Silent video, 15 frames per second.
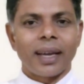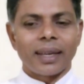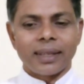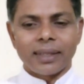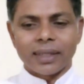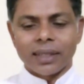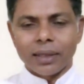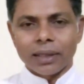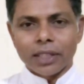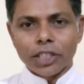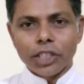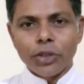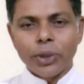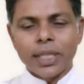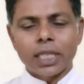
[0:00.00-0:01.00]
and
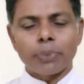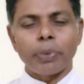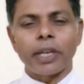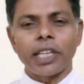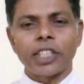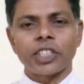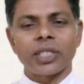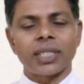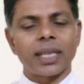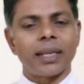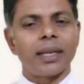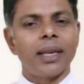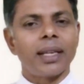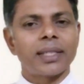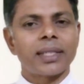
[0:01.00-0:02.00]
the new inspirations
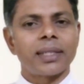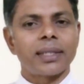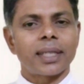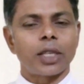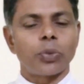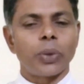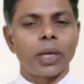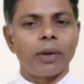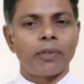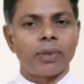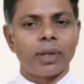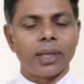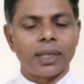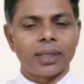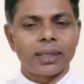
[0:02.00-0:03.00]
and lessons that we
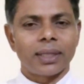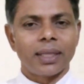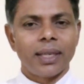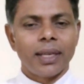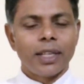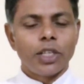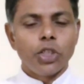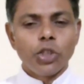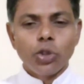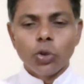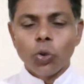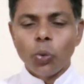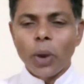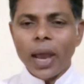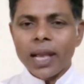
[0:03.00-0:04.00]
have learned,
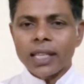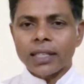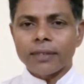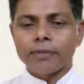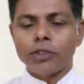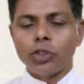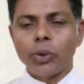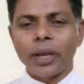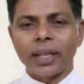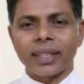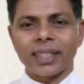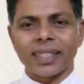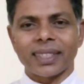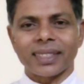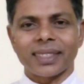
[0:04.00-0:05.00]
new ways of doing
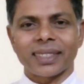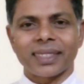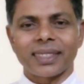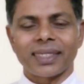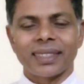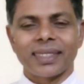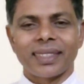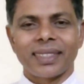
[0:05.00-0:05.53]
things,